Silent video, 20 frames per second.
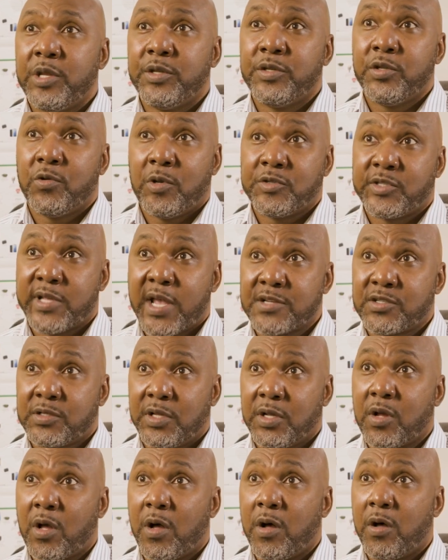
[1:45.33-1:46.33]
we do is
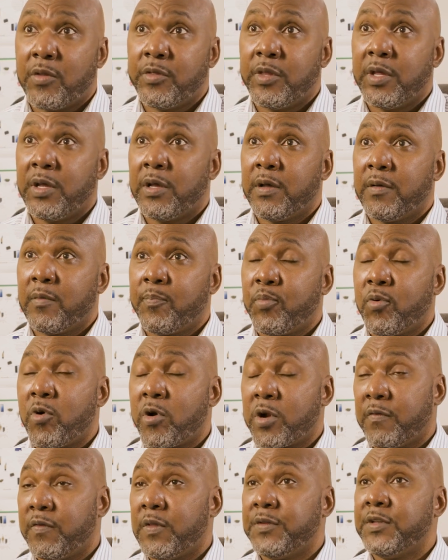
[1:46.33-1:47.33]
actually called the
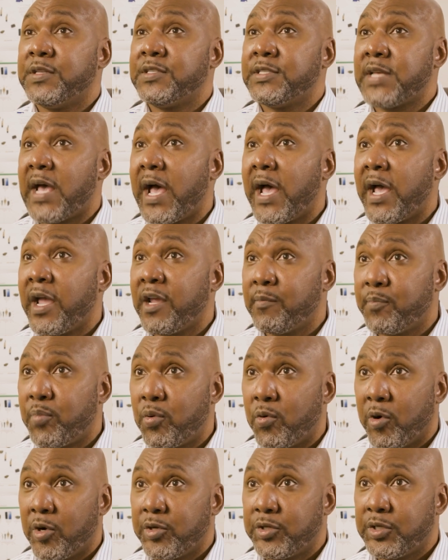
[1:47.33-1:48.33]
part of the design
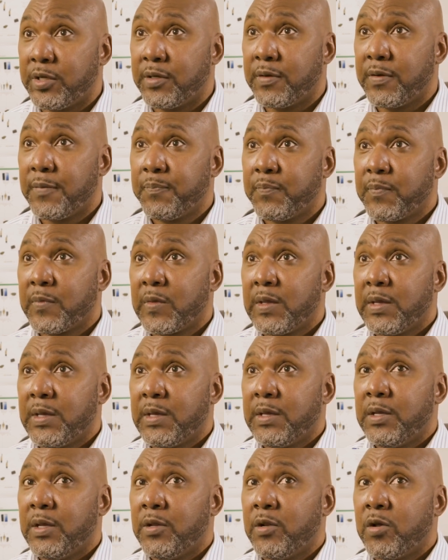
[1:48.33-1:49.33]
portion.
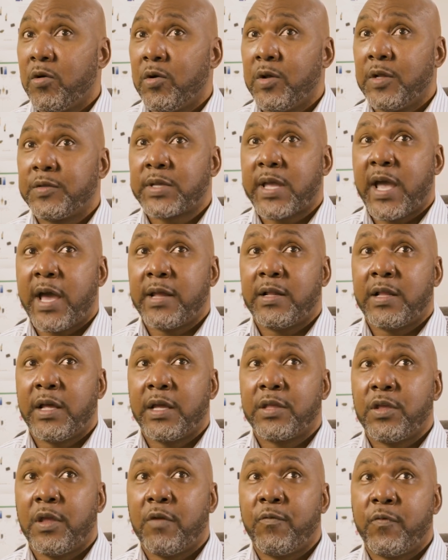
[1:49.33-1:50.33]
You
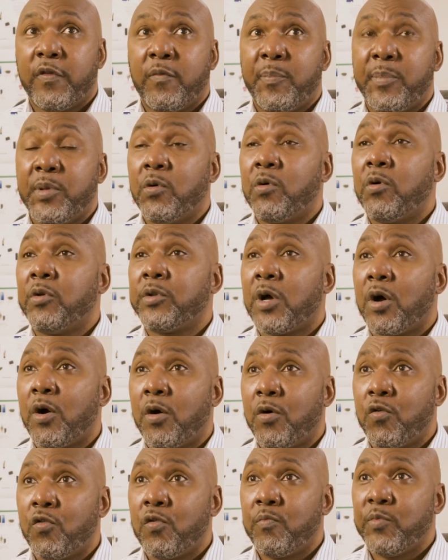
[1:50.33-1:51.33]
know, it's kind of like at
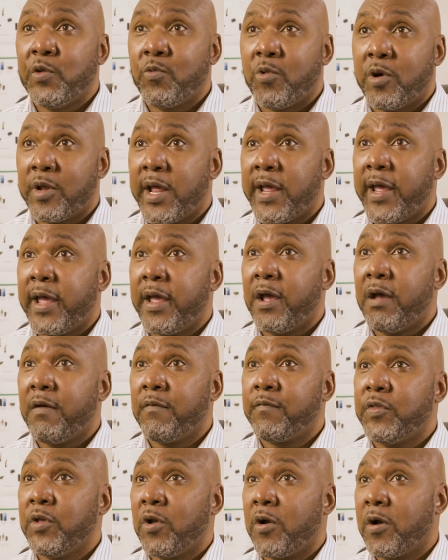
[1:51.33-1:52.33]
home, you want to have
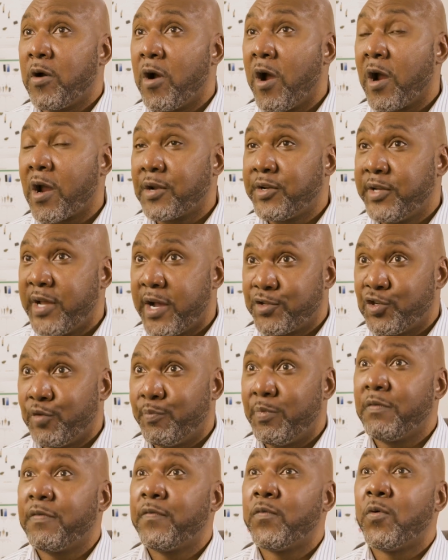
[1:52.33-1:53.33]
the architecture
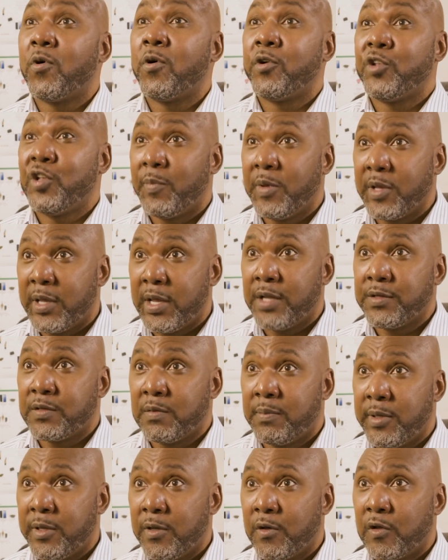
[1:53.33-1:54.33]
before you begin to
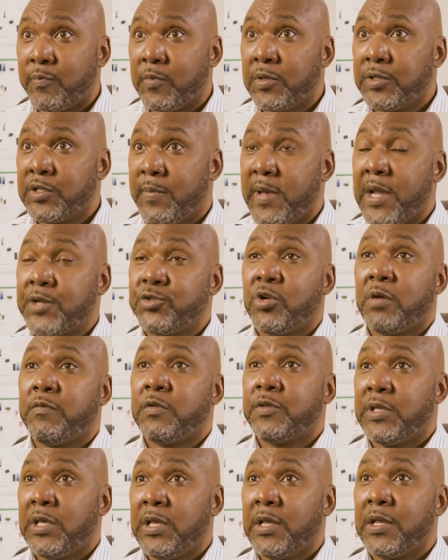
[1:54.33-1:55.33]
build to make sure
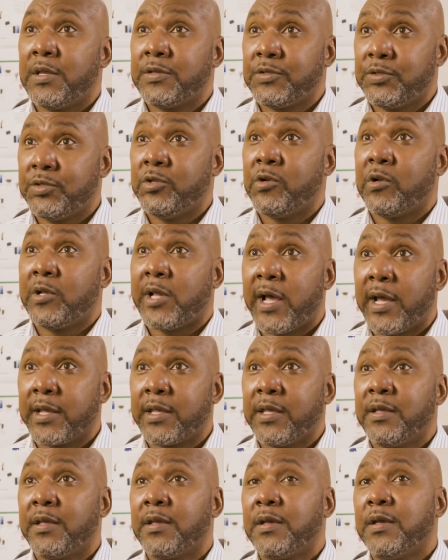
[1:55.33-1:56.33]
everything is to your
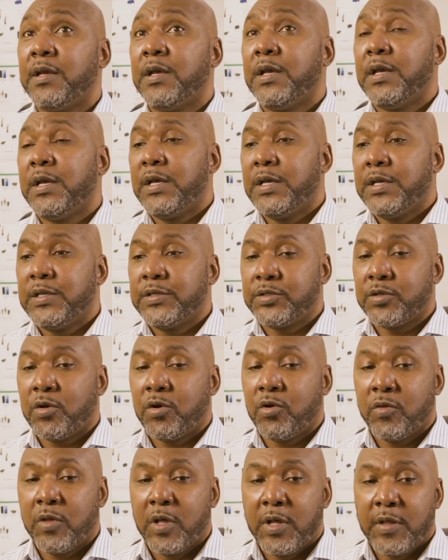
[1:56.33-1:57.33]
liking.
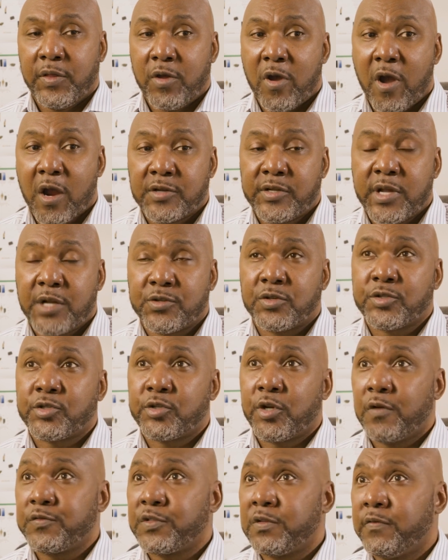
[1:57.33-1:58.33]
So the architecture
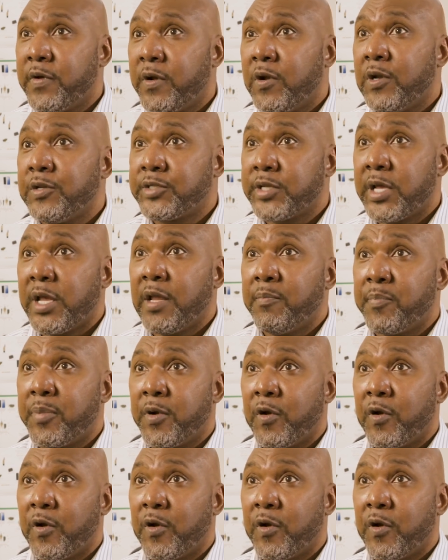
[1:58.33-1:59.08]
serves the very same